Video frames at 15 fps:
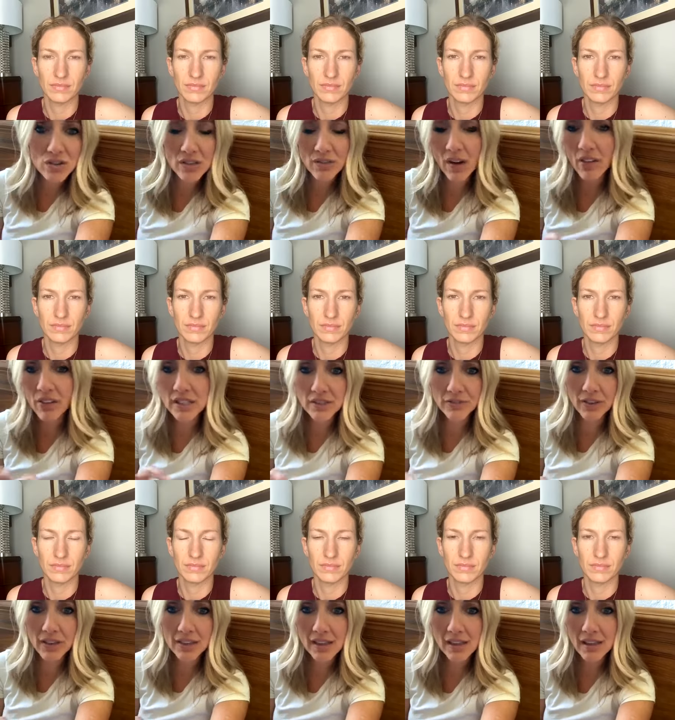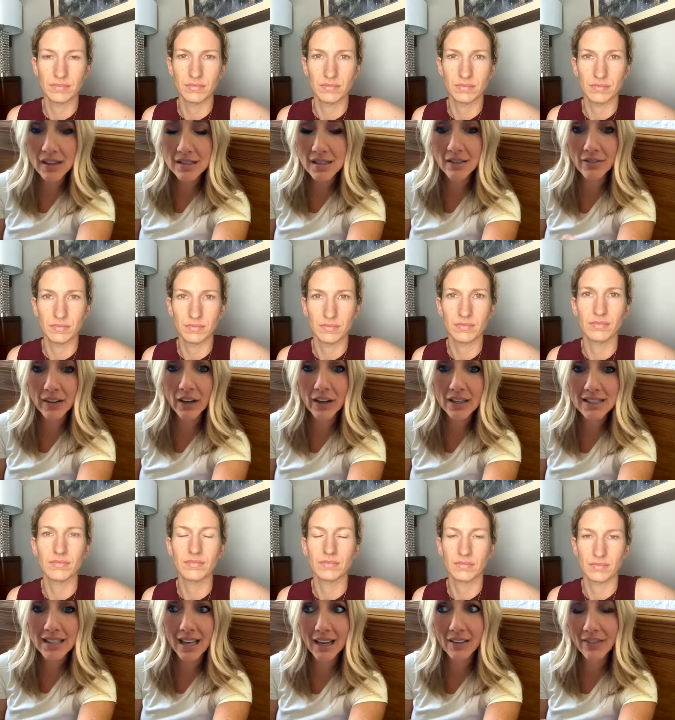Speaker 1: of all the different things and the various
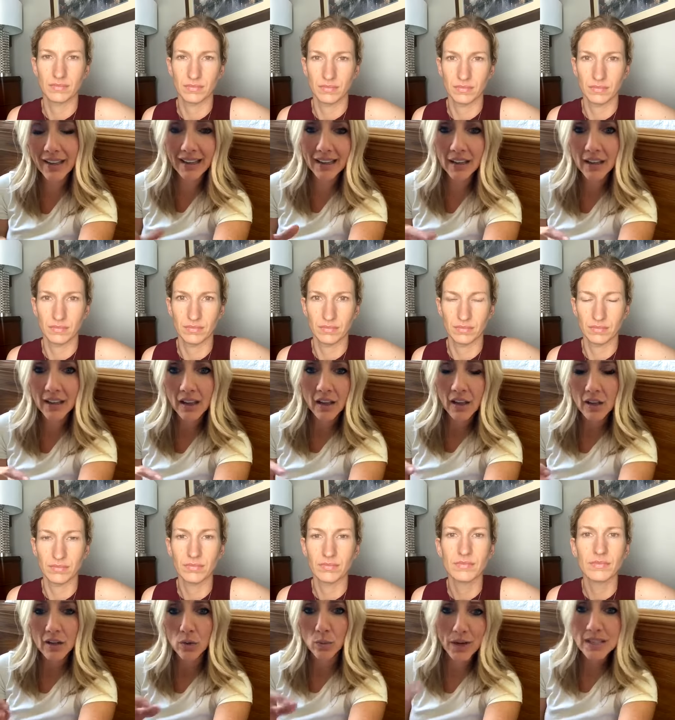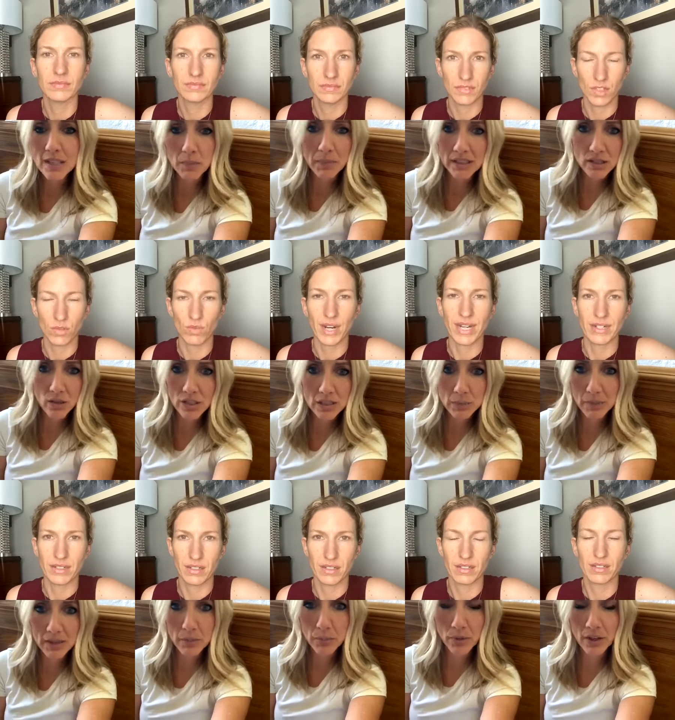kind of like recipe, so right. to speak, per